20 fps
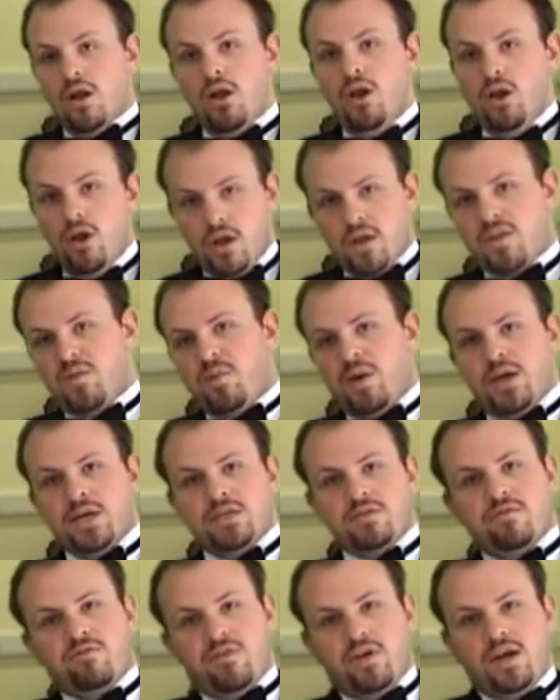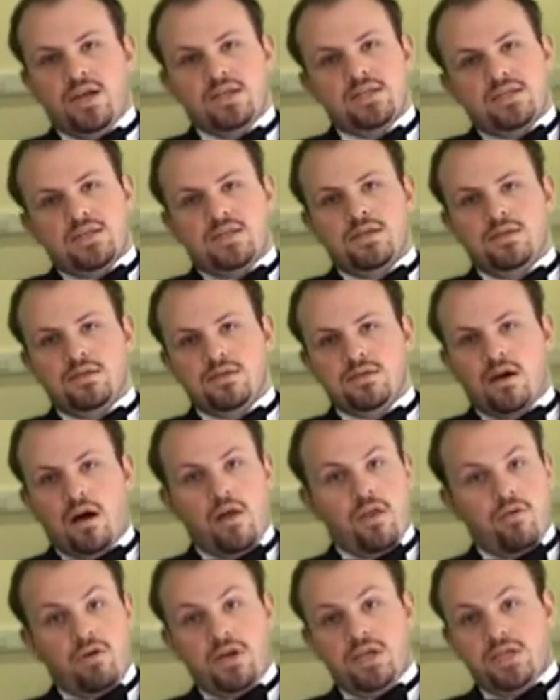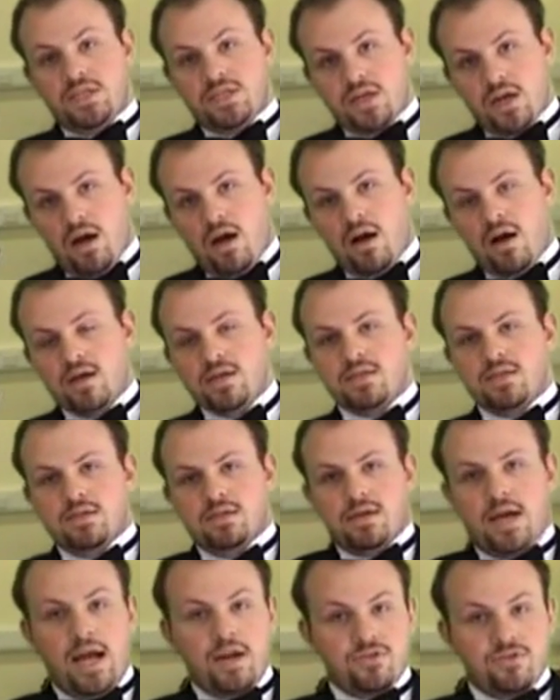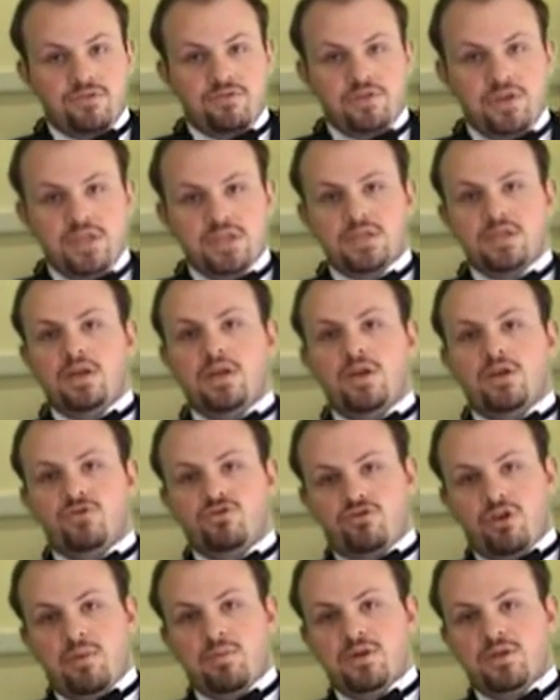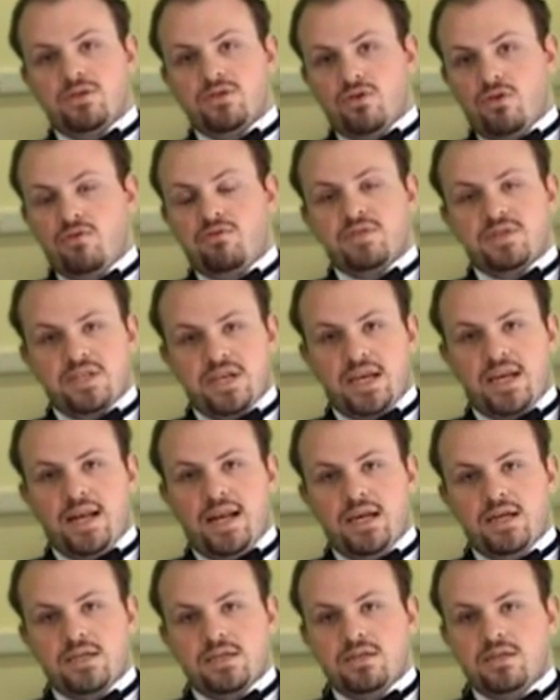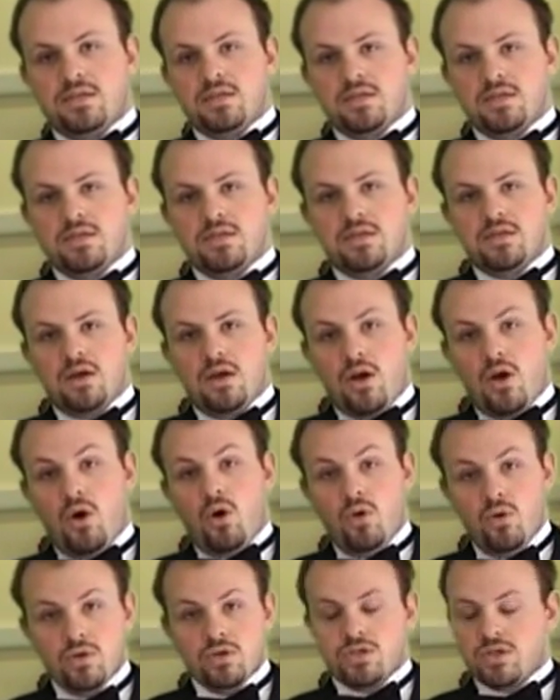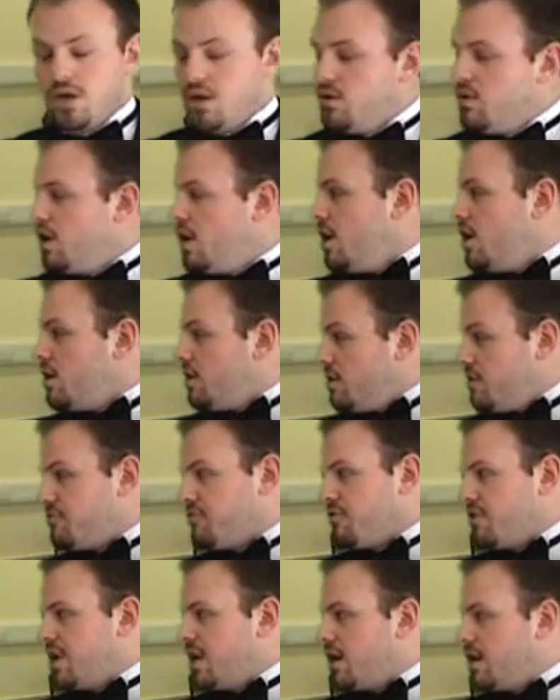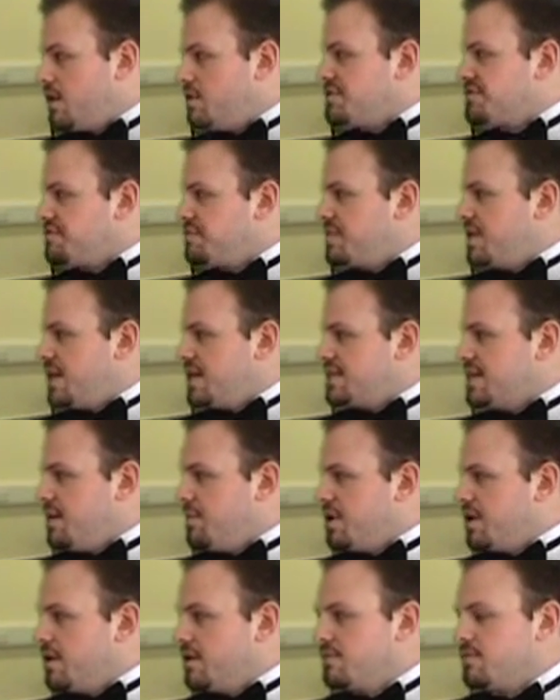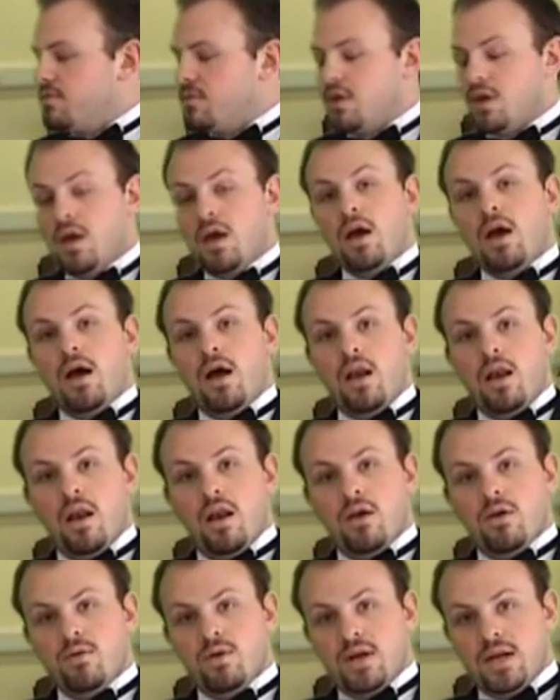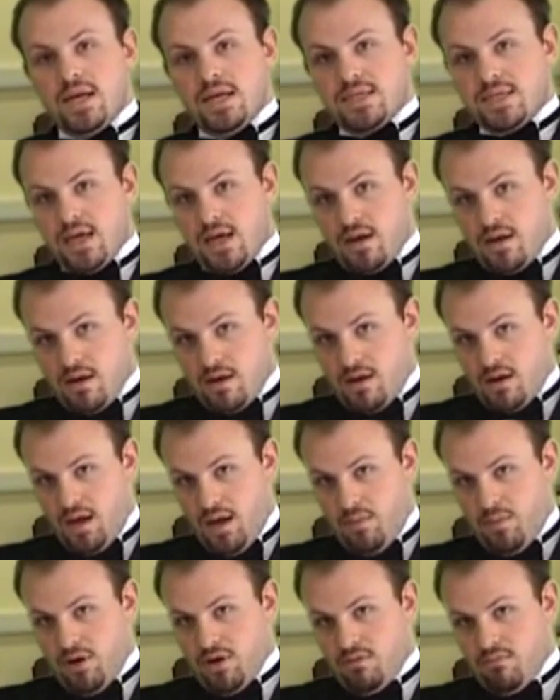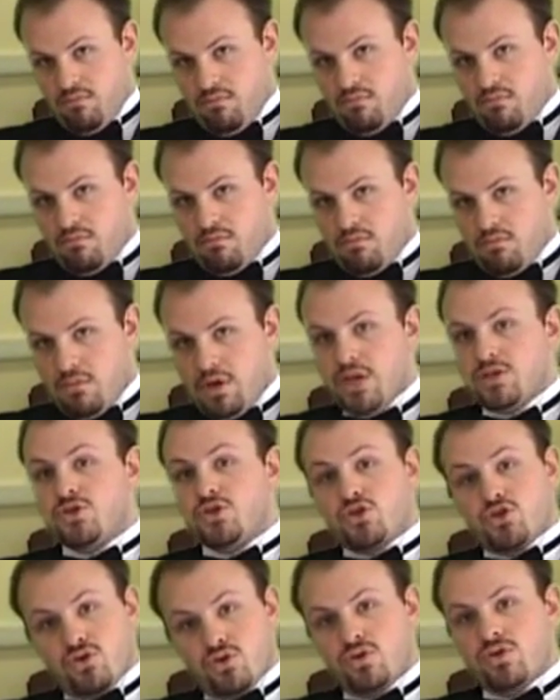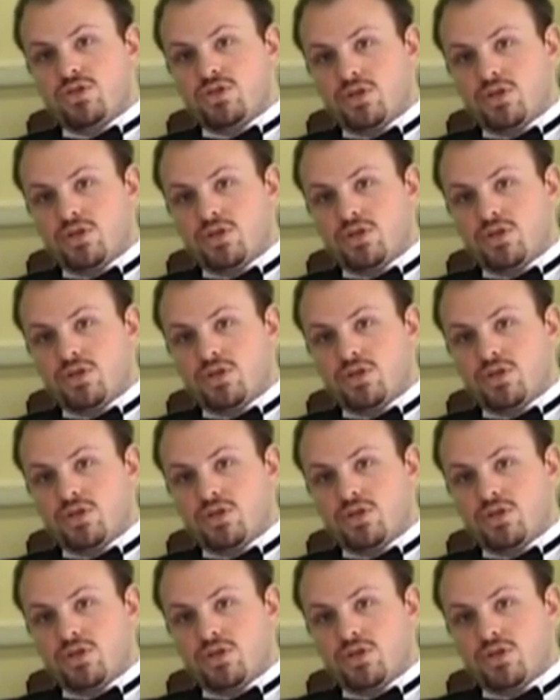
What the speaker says: Look at the patient first. Are there any scars, atrophies, tremors or fasciculations? Also, look for any clues from the examiner. A lonely tendon hammer is a sure